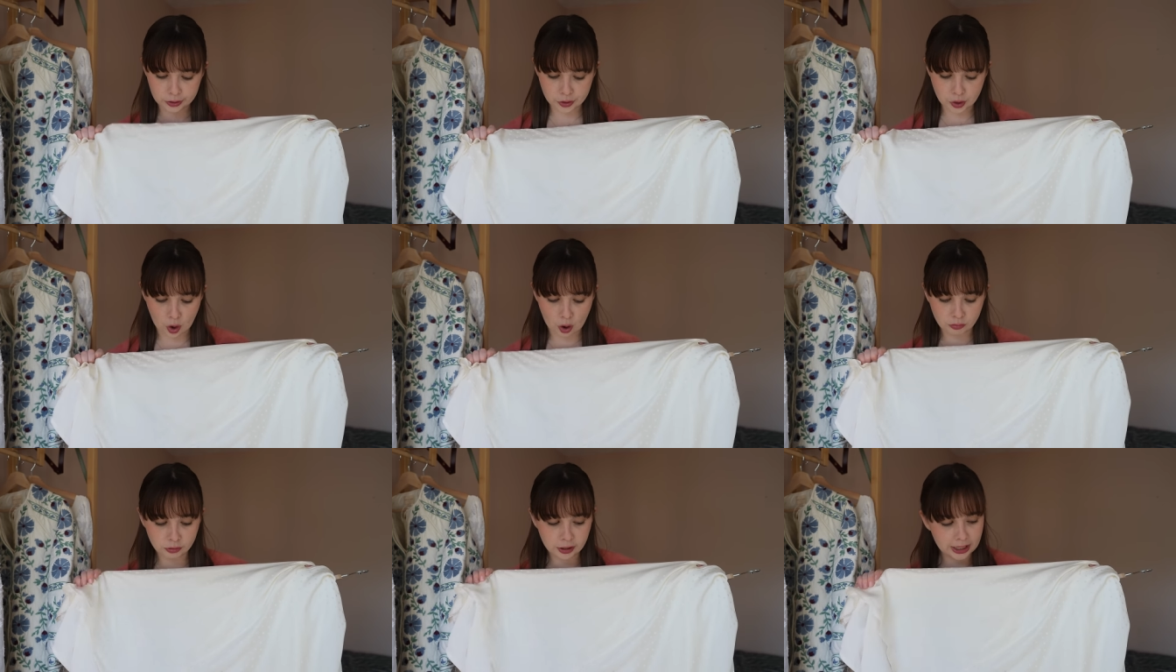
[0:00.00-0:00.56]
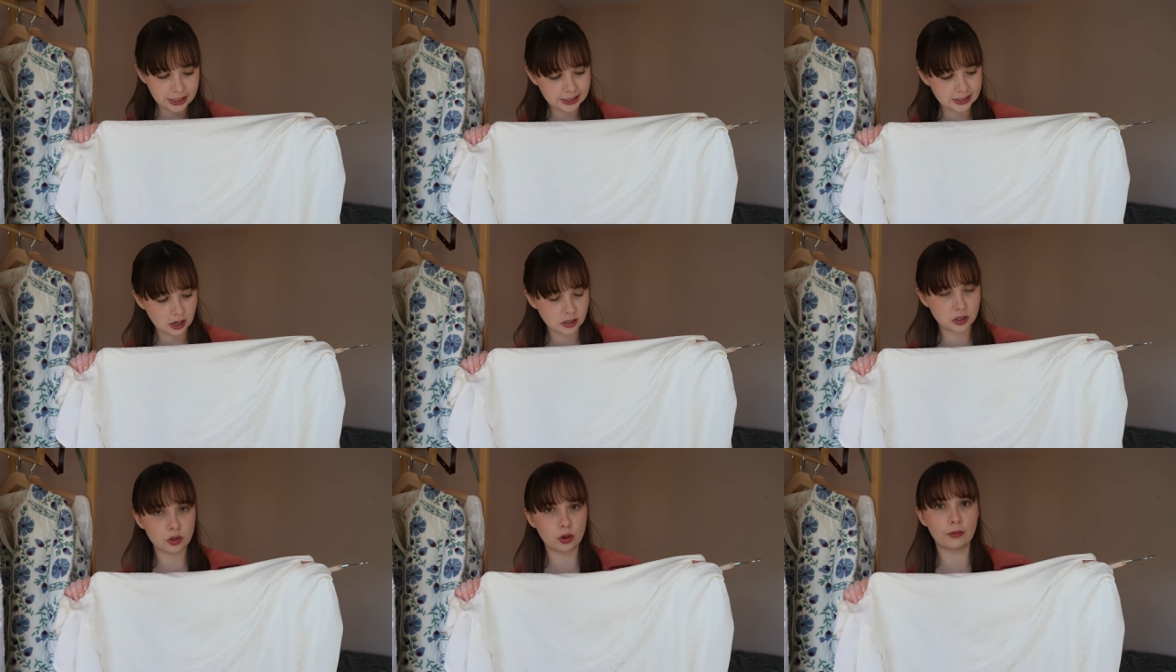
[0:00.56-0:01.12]
dot. Really
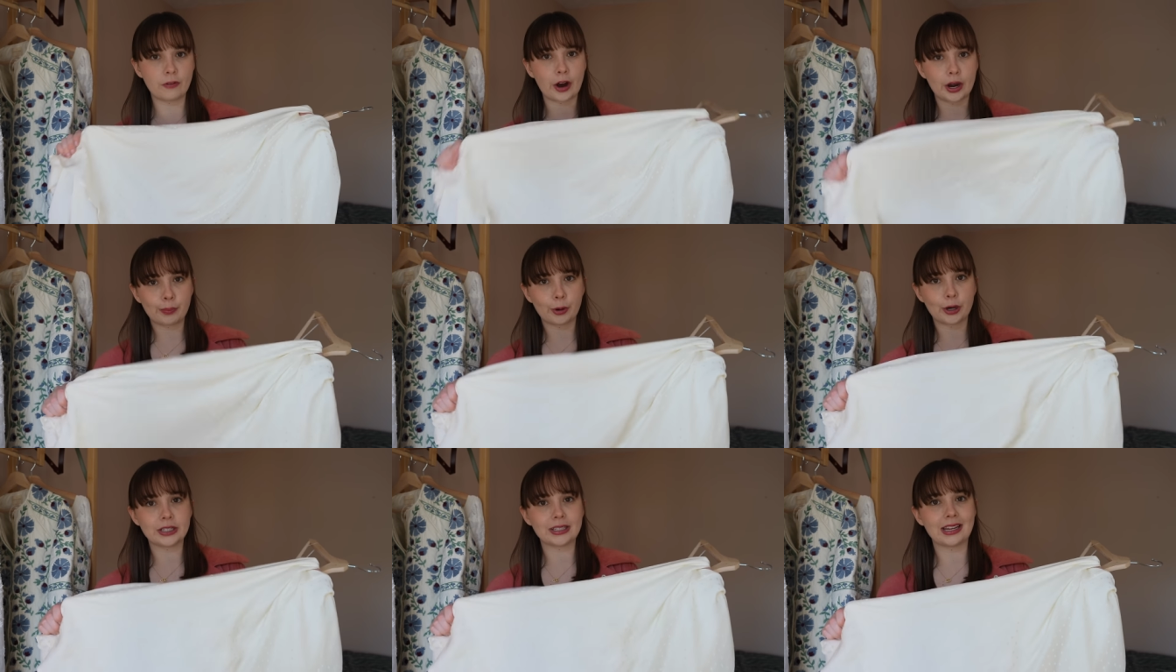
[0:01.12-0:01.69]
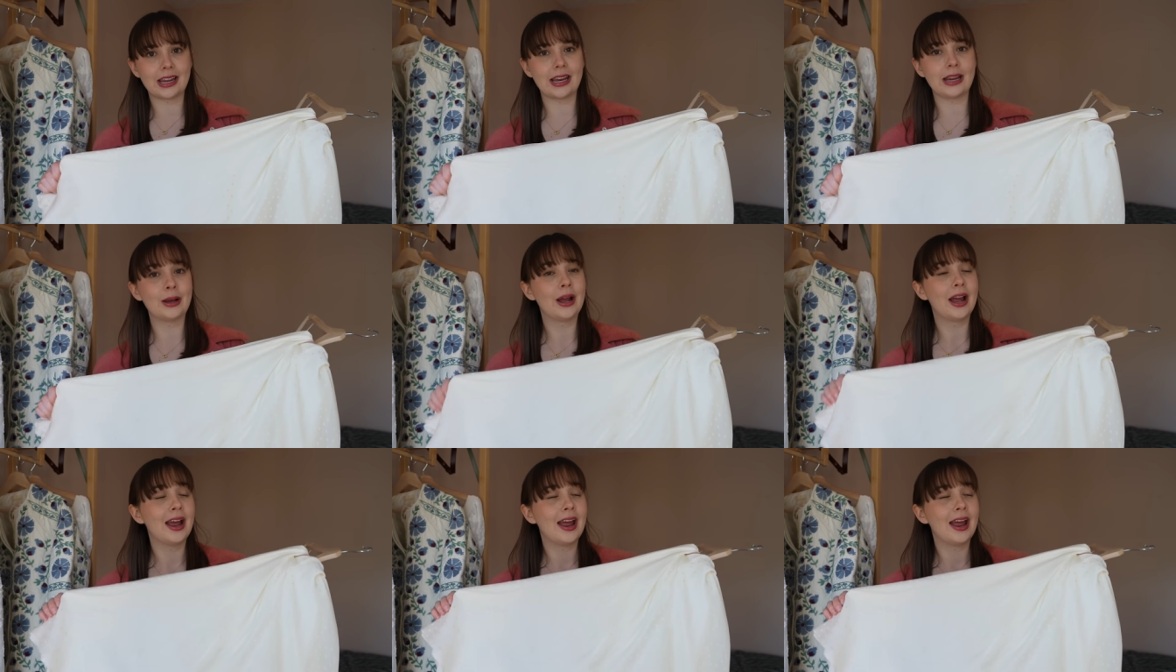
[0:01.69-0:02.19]
subtle, very pretty.